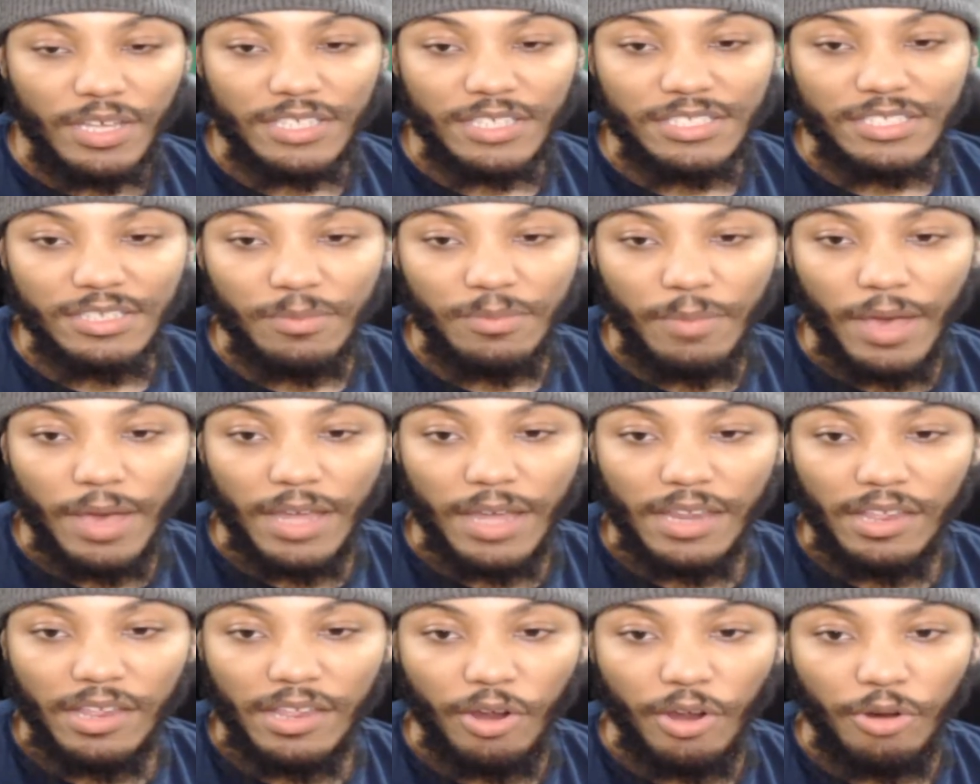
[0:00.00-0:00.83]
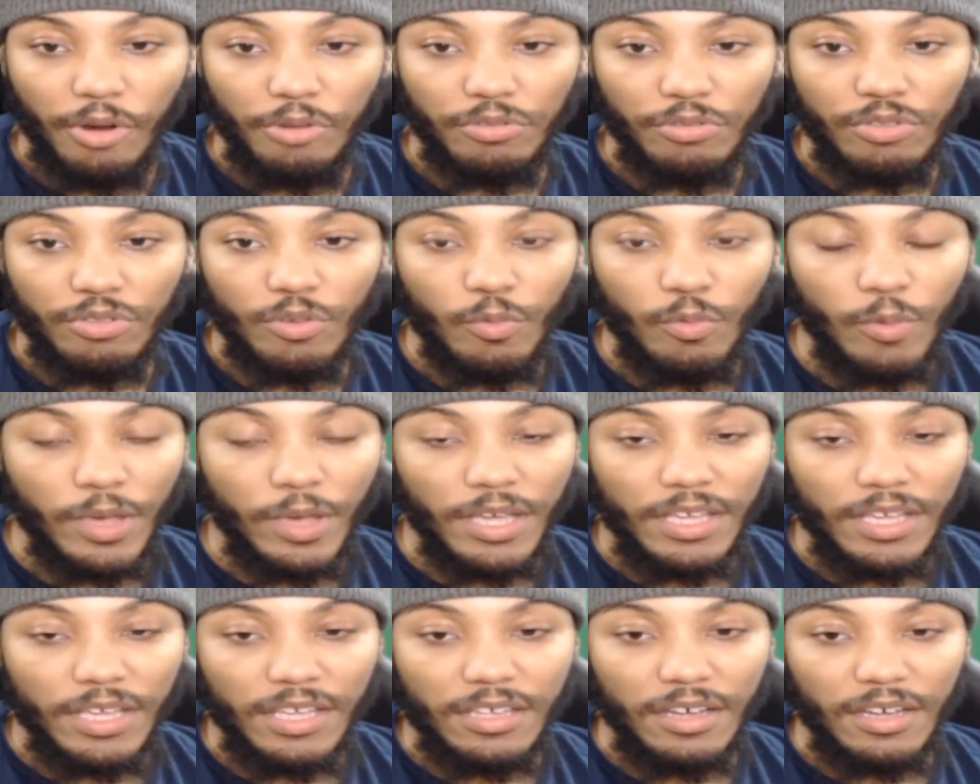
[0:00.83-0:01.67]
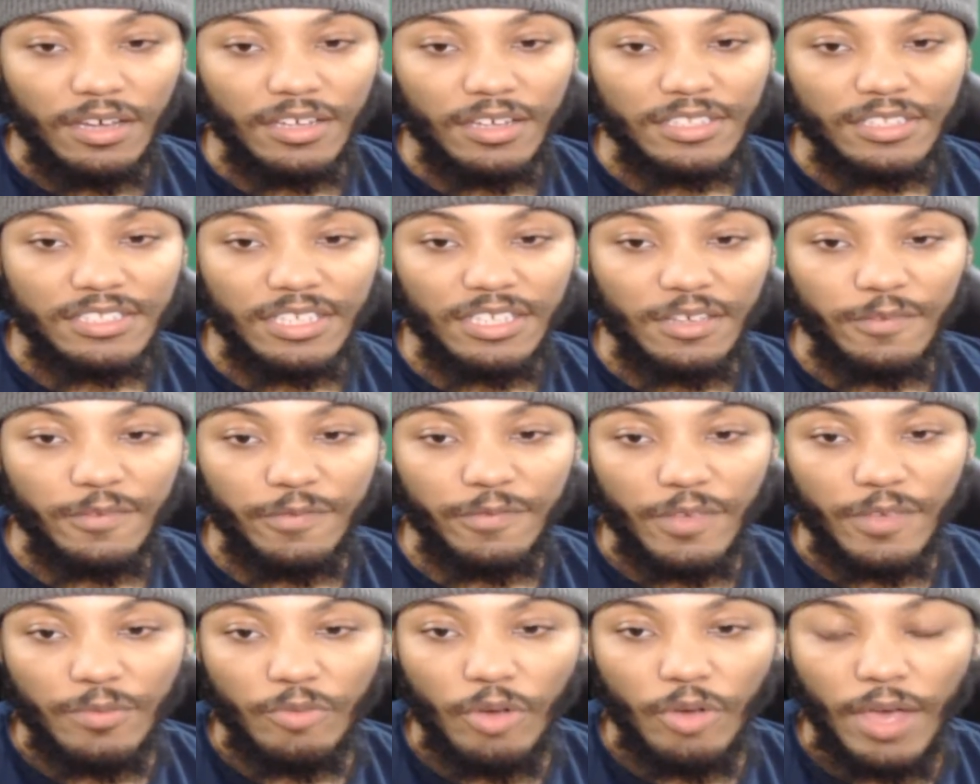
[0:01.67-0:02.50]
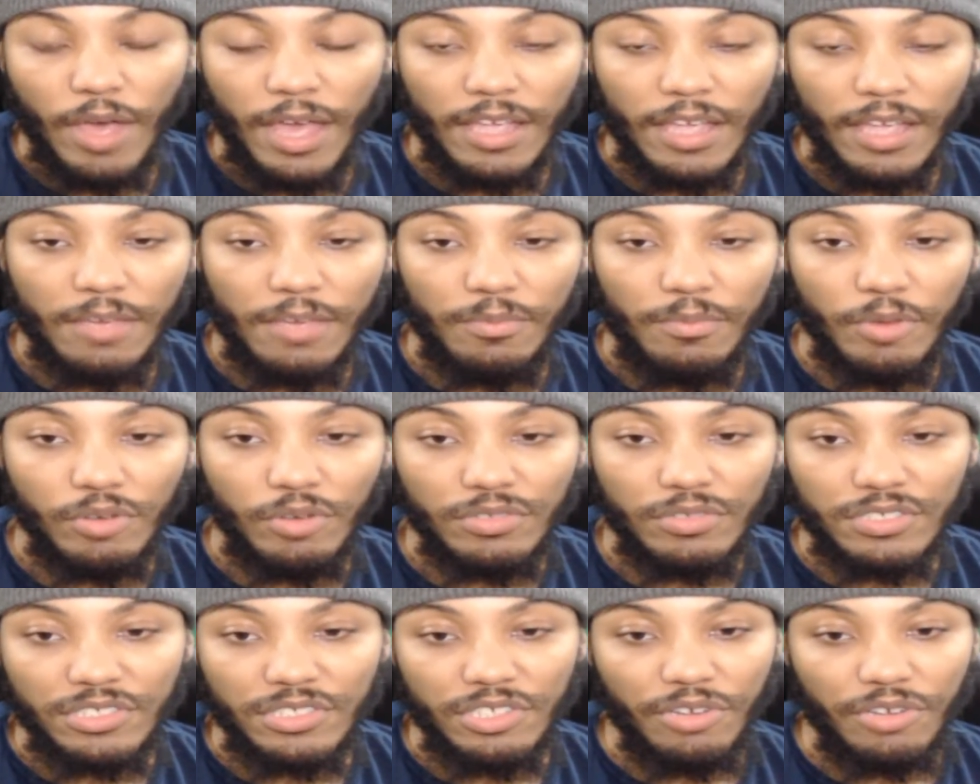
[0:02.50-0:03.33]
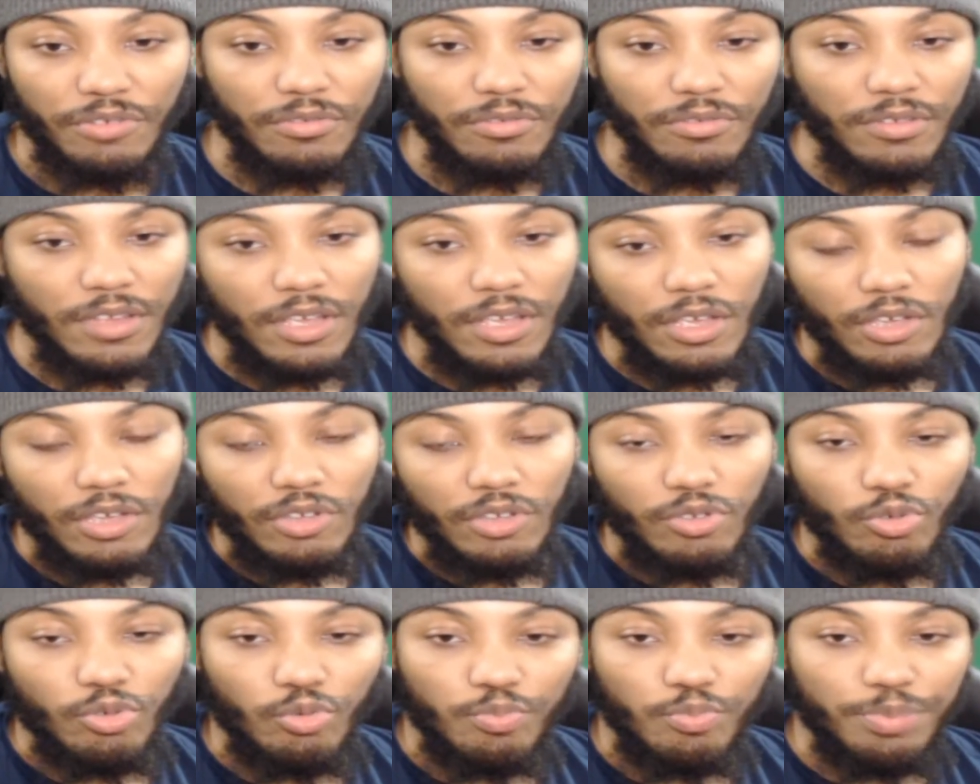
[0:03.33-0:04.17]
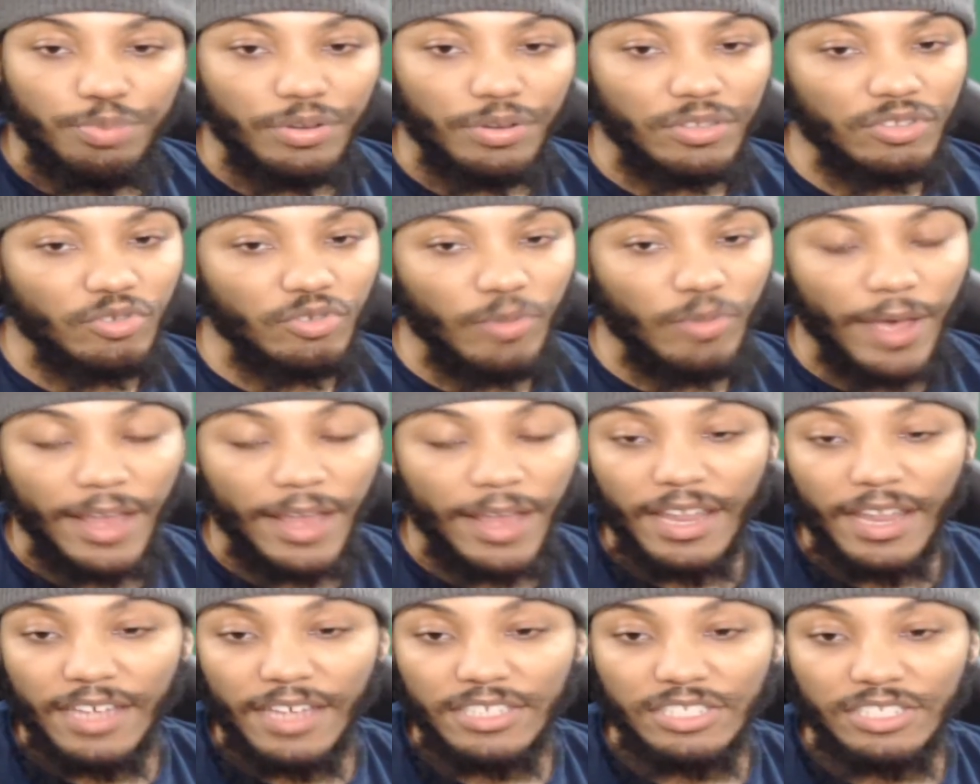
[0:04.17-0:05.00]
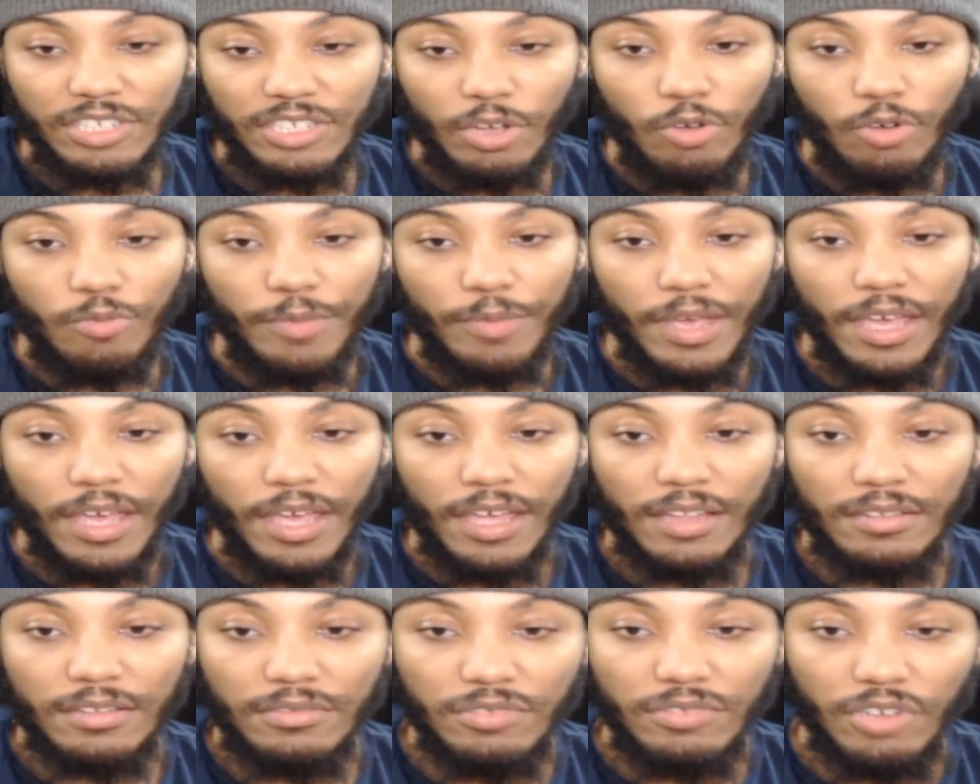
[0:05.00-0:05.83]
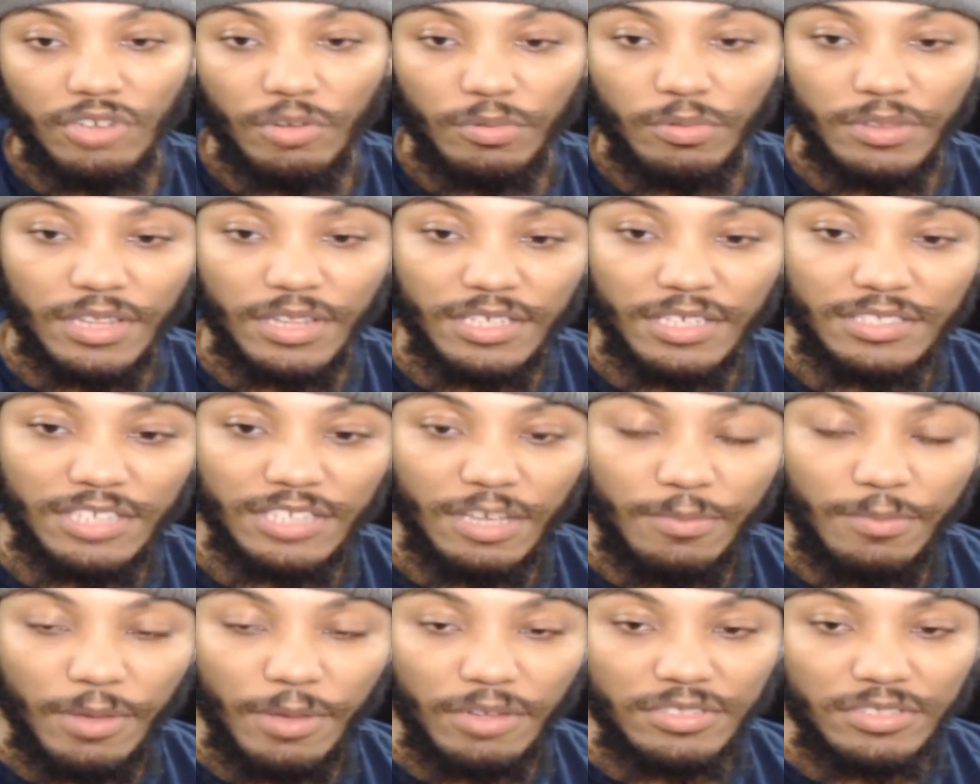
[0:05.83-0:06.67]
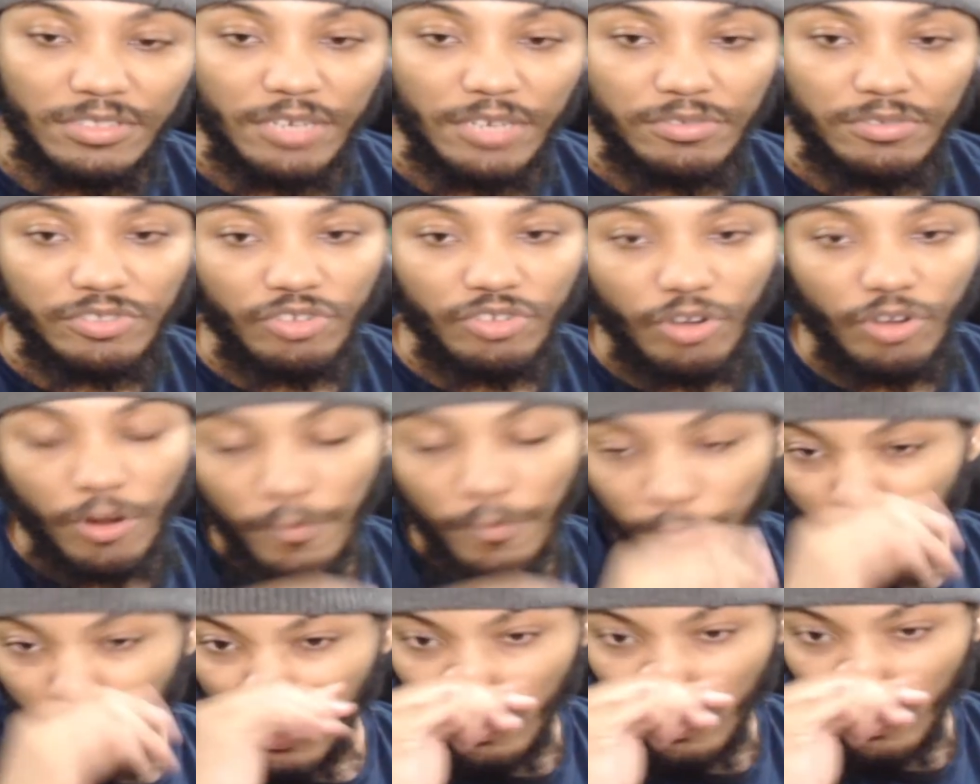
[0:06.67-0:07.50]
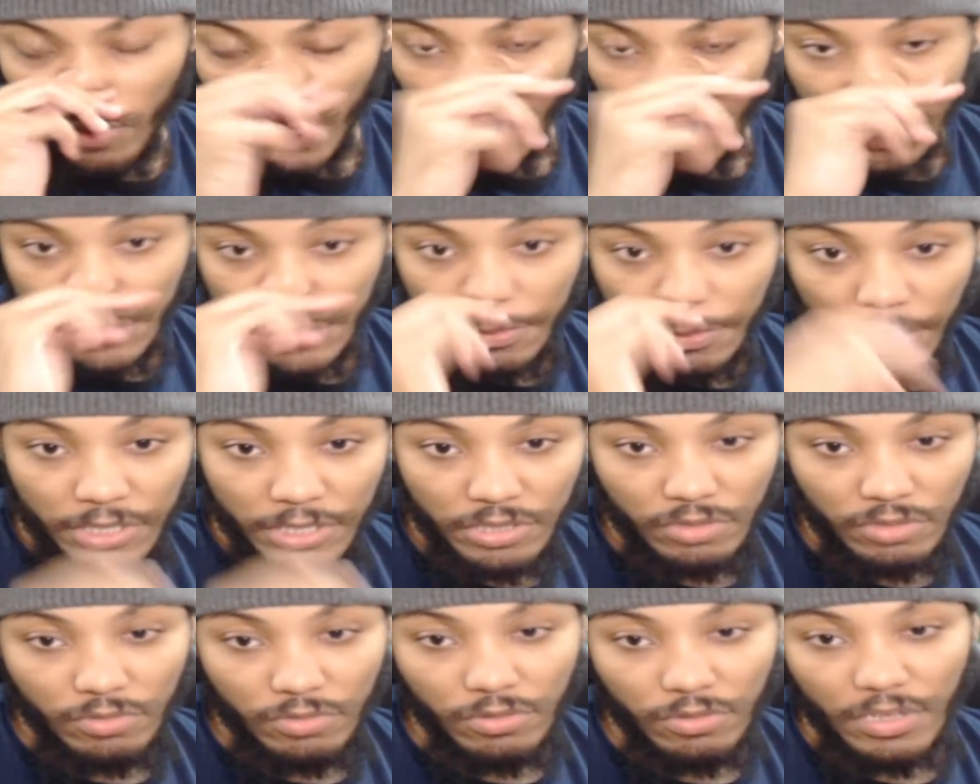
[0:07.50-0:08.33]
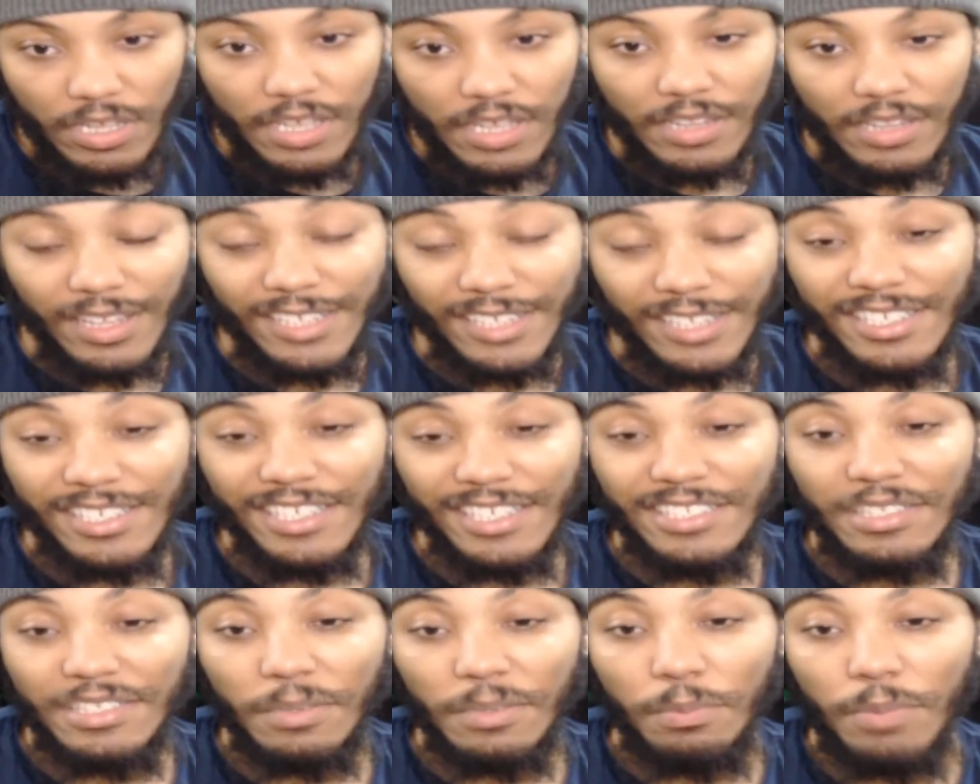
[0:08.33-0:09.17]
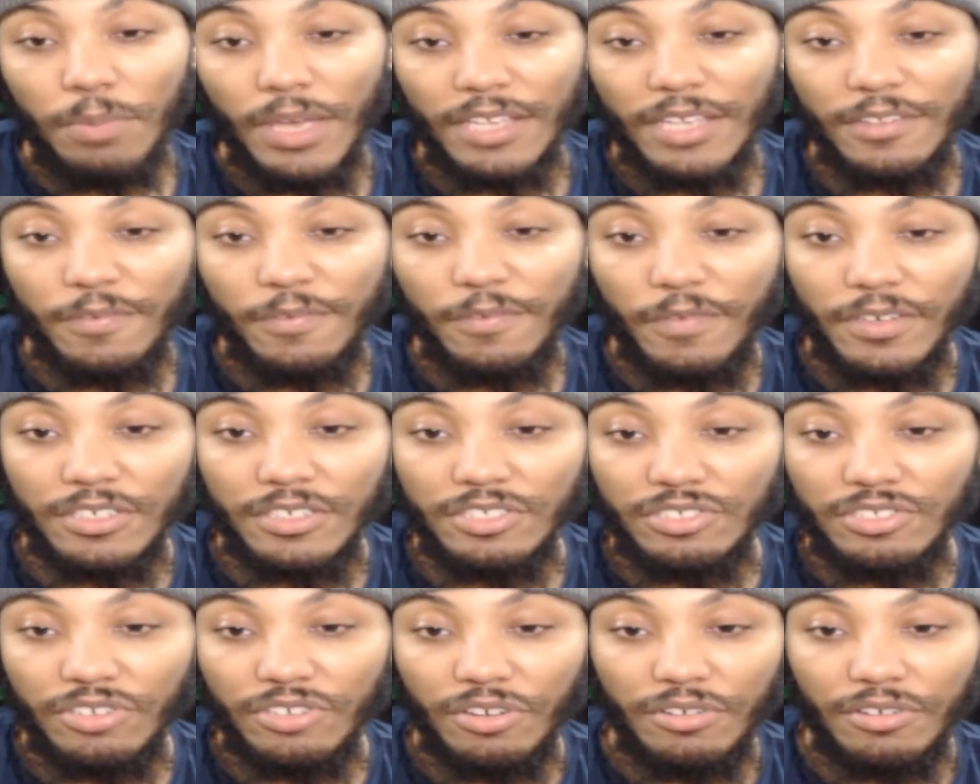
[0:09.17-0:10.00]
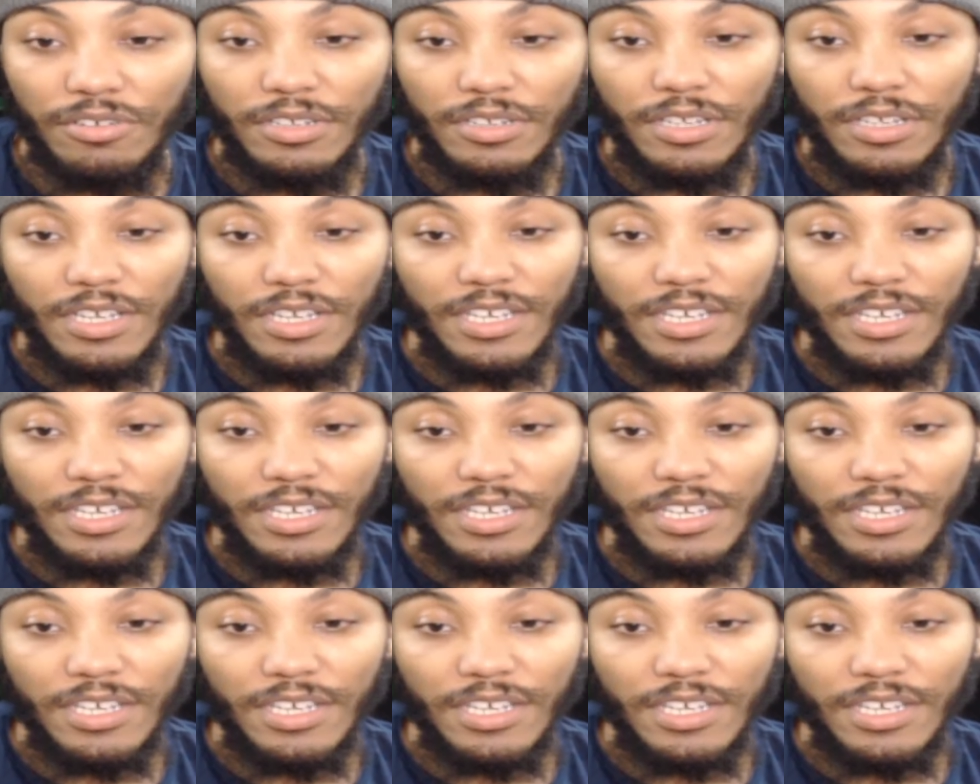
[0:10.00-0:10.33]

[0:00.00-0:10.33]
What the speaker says: somebody hurt the way Teofimo had Cambosis hurt, you end that show, man. You know what they say about Terrence Crawford and why he's special? They say he's the best finisher.